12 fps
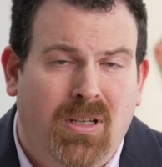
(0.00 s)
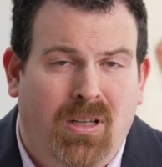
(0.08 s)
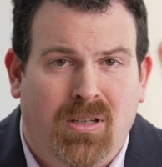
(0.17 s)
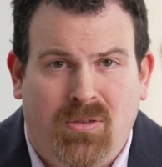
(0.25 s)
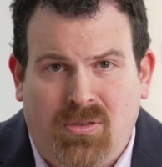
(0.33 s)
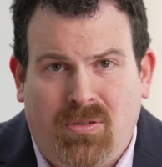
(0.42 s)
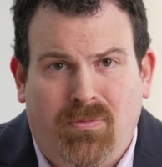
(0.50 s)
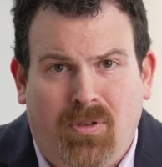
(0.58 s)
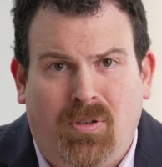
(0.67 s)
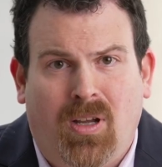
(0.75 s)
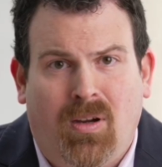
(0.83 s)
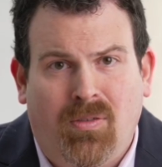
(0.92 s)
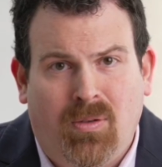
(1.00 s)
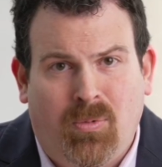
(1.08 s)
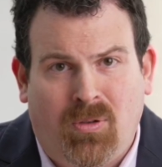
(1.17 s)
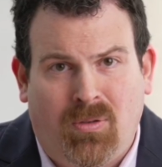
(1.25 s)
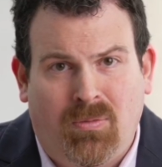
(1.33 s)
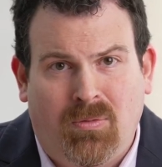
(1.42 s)
and you should feel
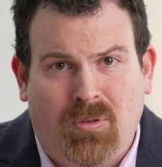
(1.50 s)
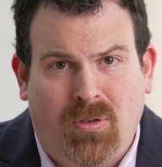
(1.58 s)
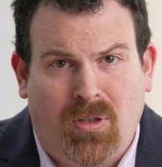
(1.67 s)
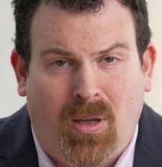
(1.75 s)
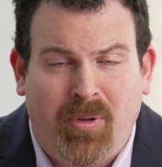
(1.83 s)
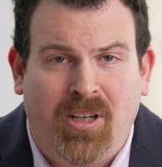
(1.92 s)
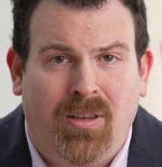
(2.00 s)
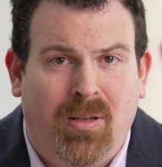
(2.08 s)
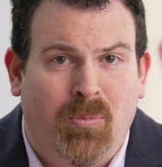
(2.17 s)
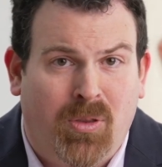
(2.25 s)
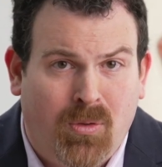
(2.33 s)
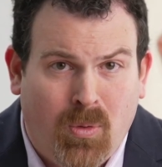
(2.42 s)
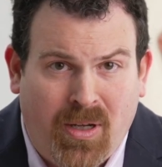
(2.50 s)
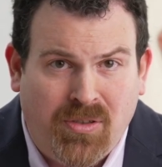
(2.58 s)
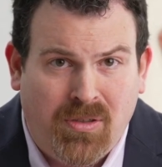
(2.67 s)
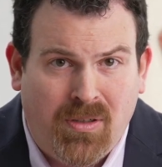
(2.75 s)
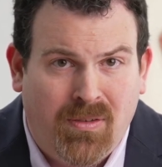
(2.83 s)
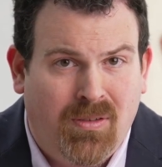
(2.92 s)
comfortable coming to them with
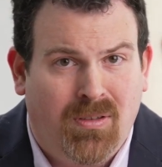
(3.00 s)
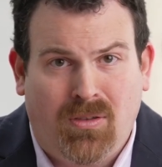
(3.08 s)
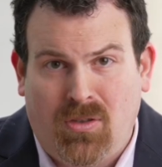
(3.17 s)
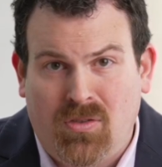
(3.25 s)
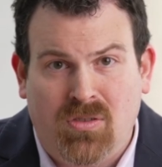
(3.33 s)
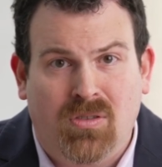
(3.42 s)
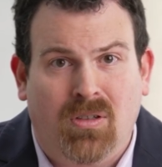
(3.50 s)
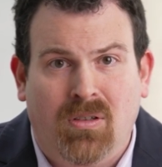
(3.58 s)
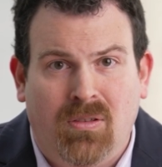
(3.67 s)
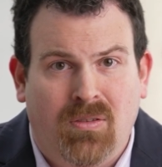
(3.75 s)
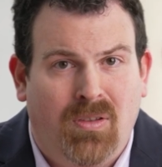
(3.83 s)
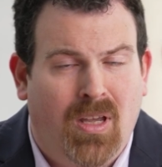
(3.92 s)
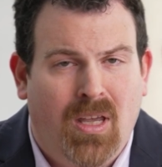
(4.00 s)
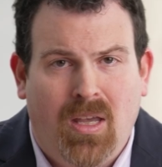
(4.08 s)
questions, concerns,